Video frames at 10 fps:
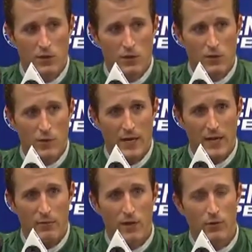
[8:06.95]
we
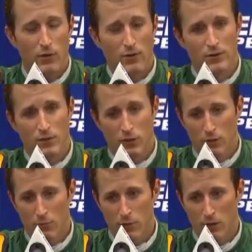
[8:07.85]
came in with a certain
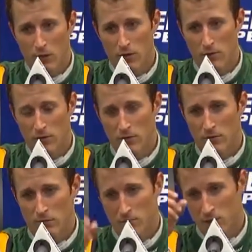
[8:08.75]
group of cars and
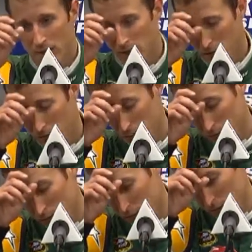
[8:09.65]
went out. And